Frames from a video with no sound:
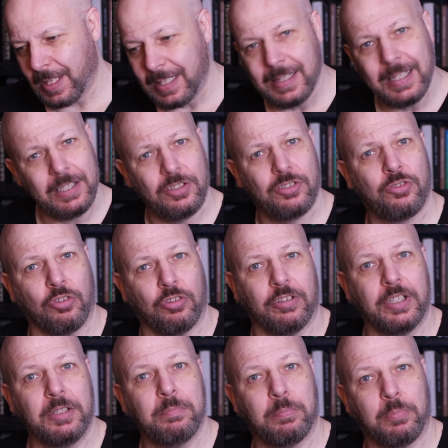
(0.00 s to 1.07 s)
In this
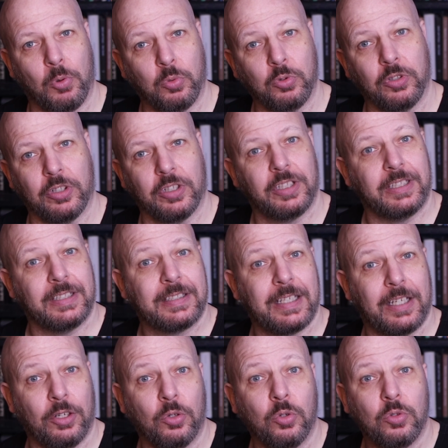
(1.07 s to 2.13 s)
story, Balder is
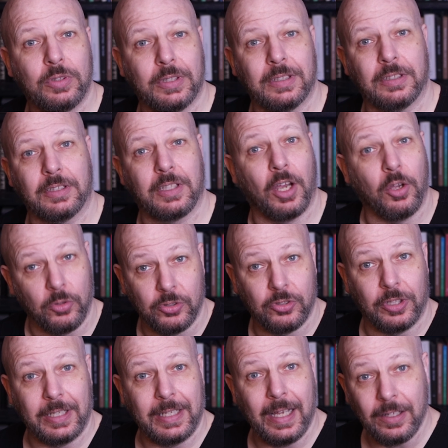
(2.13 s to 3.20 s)
killed and goes
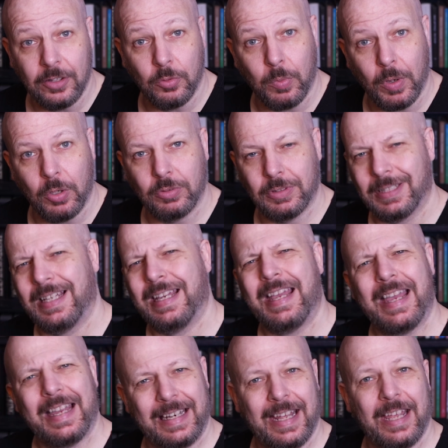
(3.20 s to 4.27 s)
to the underworld,
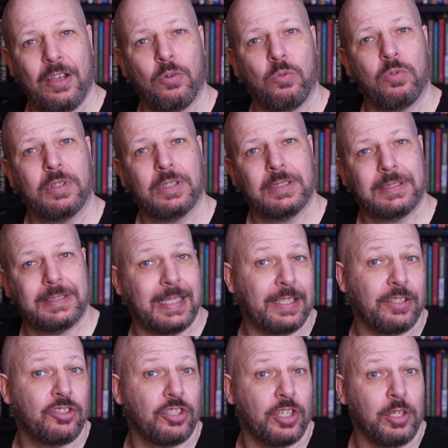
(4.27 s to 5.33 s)
and Hel
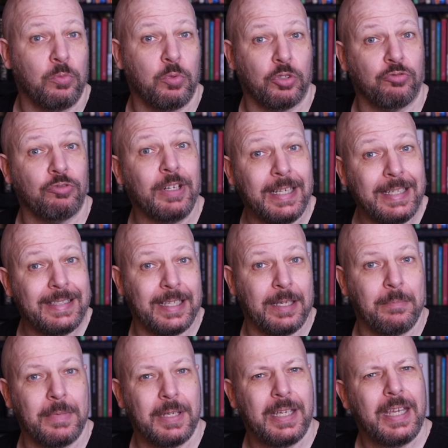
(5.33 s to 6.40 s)
says she would release
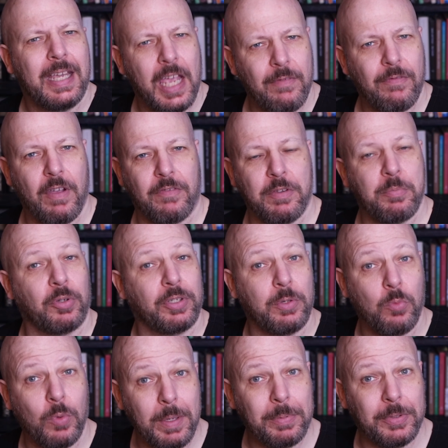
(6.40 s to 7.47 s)
him if everybody
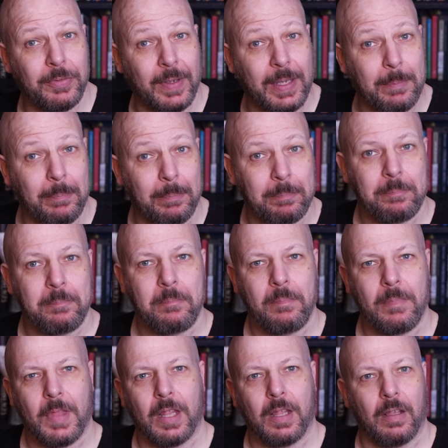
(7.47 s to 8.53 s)
weeps for him,
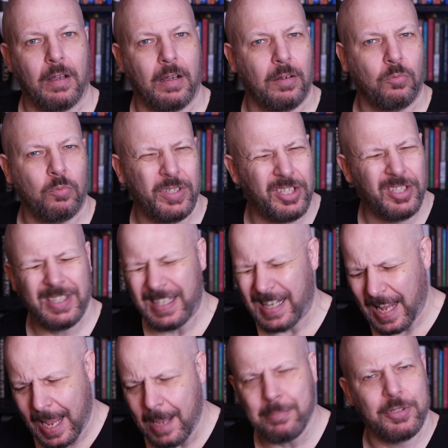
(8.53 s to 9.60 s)
which is
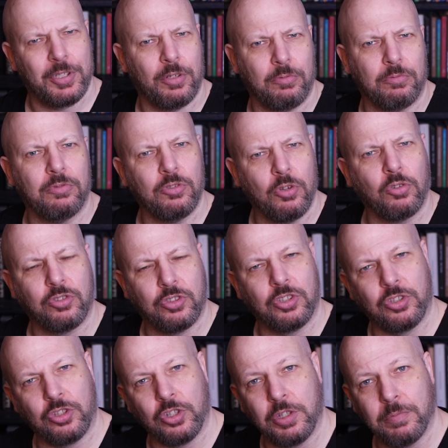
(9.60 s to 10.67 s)
an absolute nod
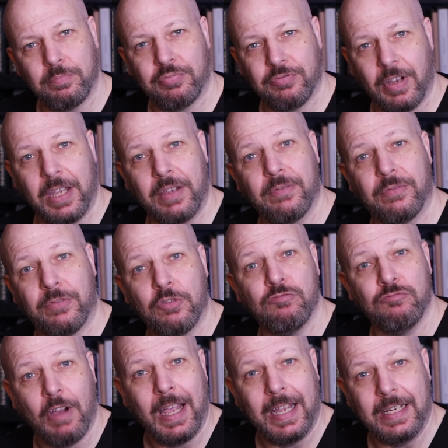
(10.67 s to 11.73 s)
to the praying for
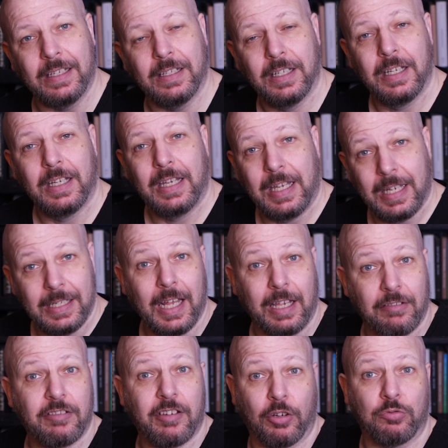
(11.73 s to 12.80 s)
rain in
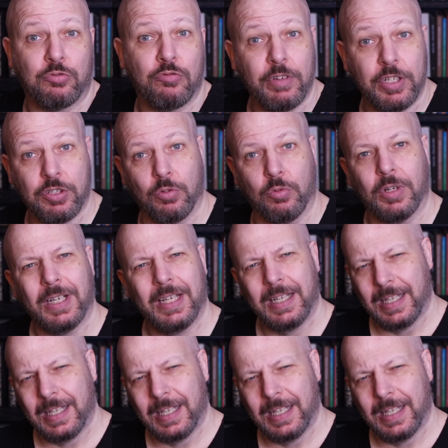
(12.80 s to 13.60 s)
agricultural ritual.